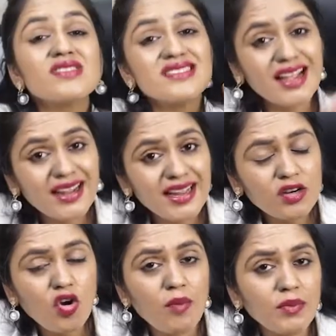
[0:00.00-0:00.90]
second
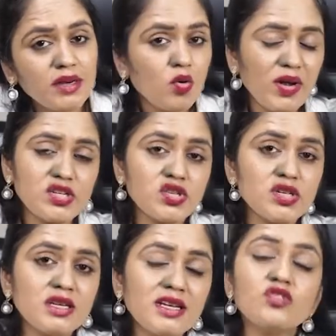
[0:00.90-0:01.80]
common
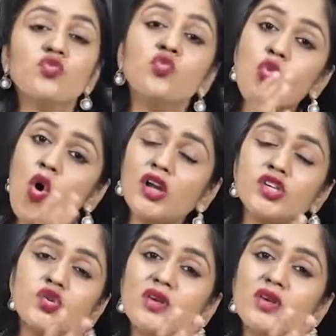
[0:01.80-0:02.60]
question is what you